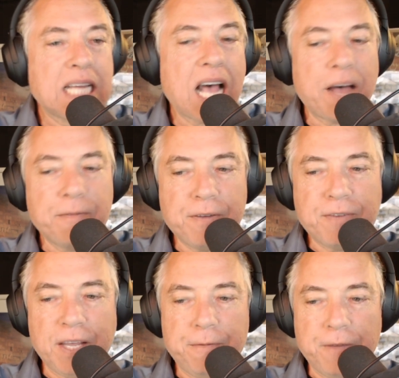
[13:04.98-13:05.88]
are
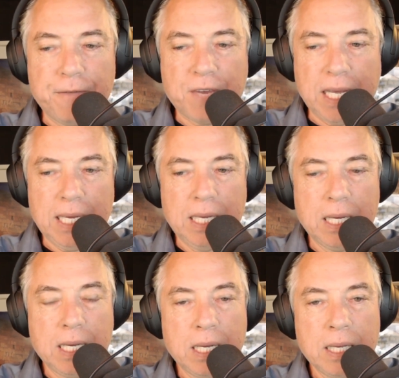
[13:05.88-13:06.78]
50-50
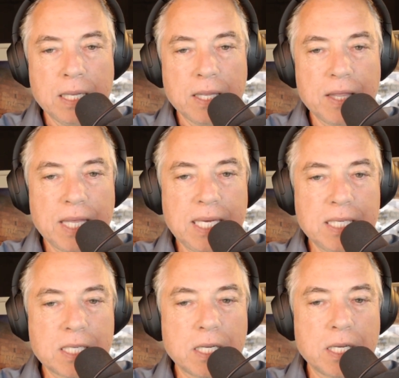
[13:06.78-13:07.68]
that
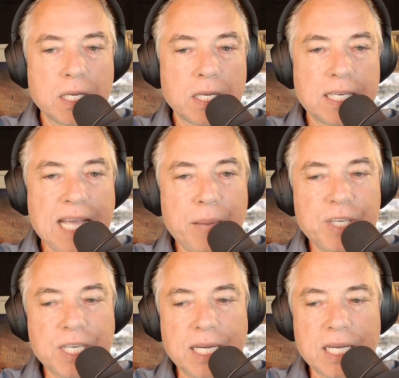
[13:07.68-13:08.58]
these
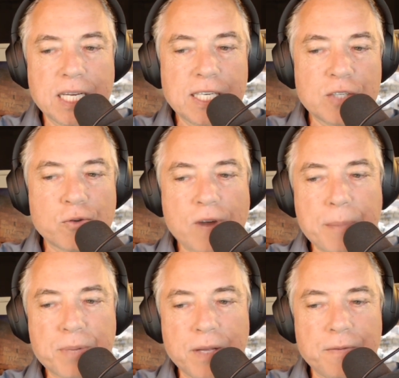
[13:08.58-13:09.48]
damaging,
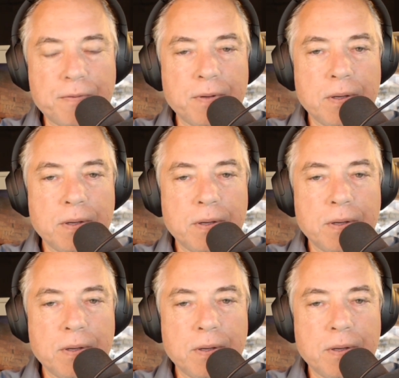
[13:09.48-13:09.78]
disruptive,